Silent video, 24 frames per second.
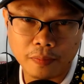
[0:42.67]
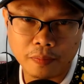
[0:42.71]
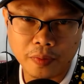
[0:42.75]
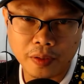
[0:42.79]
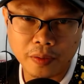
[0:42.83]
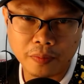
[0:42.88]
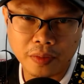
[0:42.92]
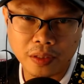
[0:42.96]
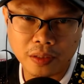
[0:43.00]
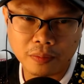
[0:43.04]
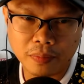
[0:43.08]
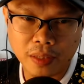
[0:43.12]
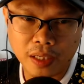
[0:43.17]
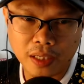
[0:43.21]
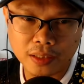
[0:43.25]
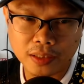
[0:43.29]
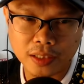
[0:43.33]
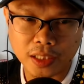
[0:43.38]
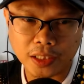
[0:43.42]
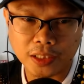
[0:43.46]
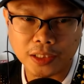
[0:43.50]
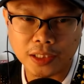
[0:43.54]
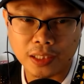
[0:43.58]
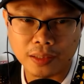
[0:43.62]
Premier
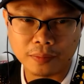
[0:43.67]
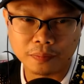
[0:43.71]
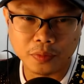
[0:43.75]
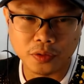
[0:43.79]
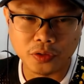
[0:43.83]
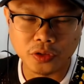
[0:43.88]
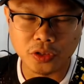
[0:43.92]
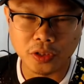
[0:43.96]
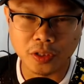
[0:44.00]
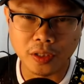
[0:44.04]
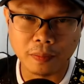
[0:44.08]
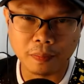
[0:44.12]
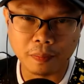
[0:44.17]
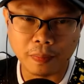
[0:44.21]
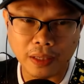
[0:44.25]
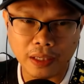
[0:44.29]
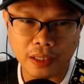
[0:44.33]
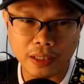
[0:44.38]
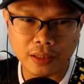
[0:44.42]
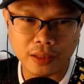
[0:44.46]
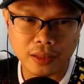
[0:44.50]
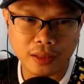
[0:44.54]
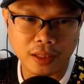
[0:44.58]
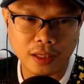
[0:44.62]
Boxing Championship.
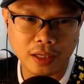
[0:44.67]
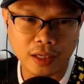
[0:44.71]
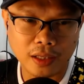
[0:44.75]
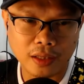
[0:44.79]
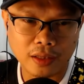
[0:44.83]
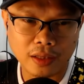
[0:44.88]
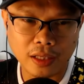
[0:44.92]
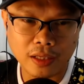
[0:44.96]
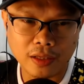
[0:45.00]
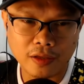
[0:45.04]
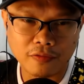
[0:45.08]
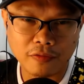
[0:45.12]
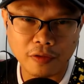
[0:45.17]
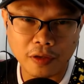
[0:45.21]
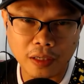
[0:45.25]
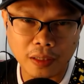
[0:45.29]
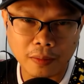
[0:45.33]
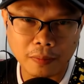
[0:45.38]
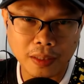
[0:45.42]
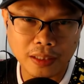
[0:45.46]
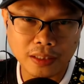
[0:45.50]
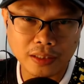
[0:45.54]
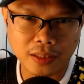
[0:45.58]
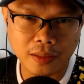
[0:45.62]
At thank you very
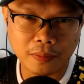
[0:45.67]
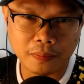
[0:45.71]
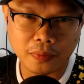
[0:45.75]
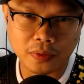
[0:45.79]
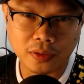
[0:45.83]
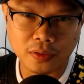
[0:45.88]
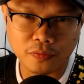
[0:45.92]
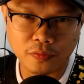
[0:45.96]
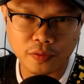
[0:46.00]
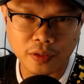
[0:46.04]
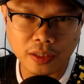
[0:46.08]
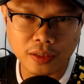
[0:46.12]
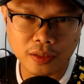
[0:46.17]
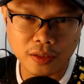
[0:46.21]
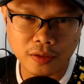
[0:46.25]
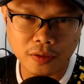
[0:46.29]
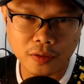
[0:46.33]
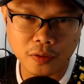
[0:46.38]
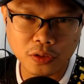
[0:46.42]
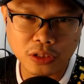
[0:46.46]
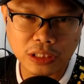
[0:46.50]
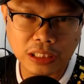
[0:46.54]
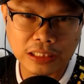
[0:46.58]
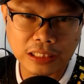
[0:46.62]
much. Yan po si Freddy
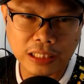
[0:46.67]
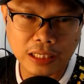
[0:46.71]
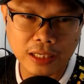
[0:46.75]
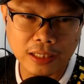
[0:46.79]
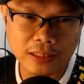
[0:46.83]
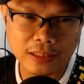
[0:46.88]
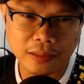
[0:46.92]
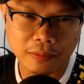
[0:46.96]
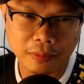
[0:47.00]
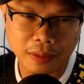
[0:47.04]
Roach at saka si